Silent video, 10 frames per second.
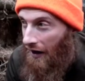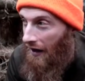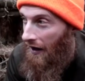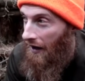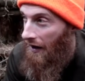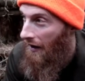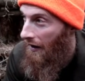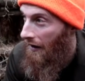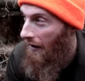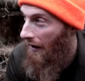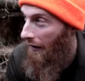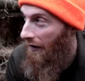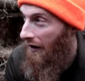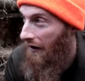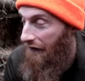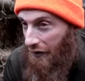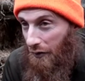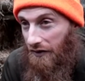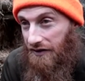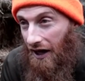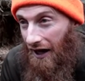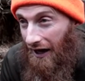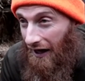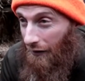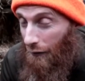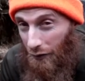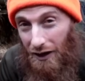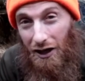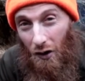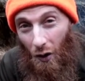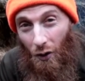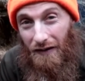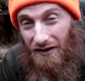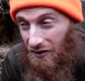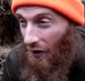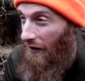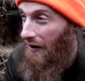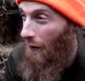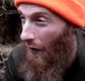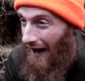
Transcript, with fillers: now. If it was really cold and snowy